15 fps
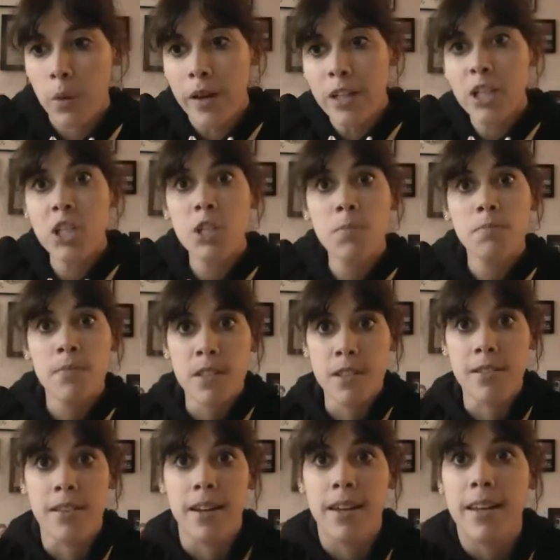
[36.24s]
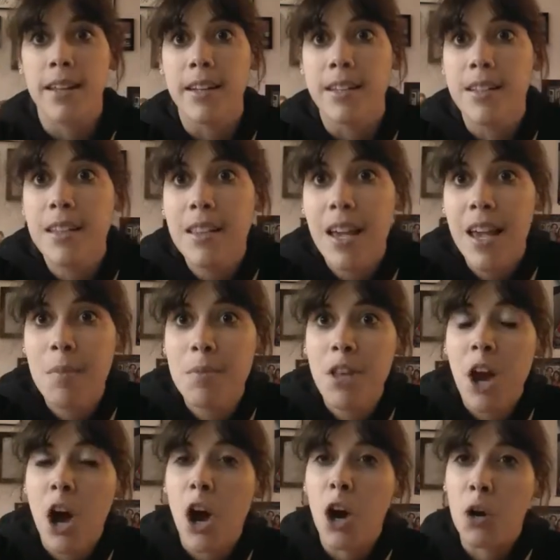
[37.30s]
which, since I didn't get to see the
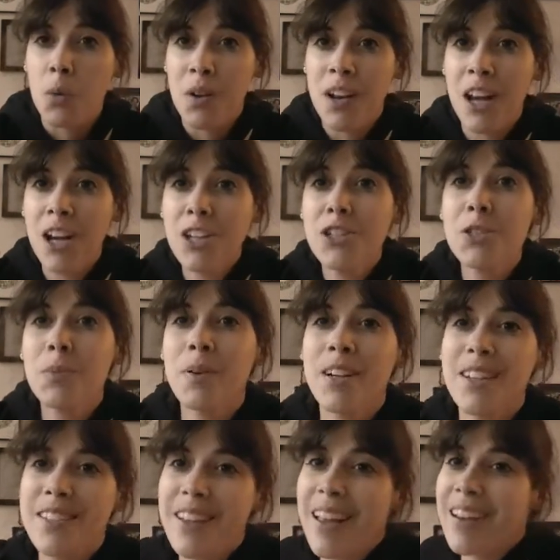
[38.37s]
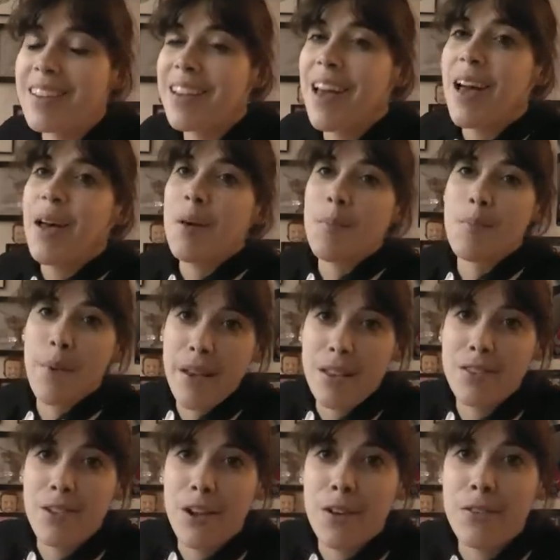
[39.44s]
games, are 100%
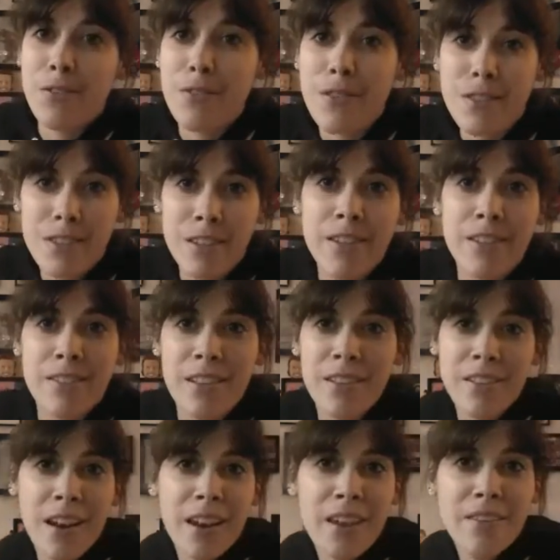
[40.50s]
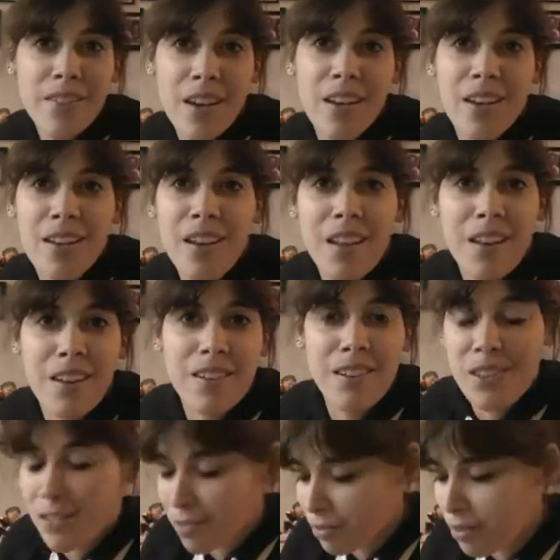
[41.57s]
based off of the statistics that I can find on
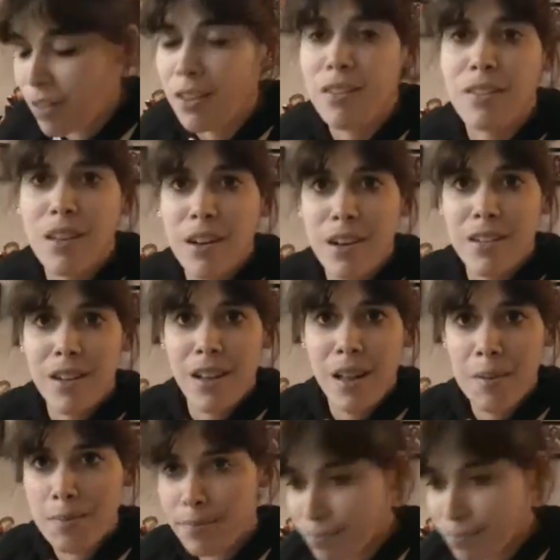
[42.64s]
NHL, the NHL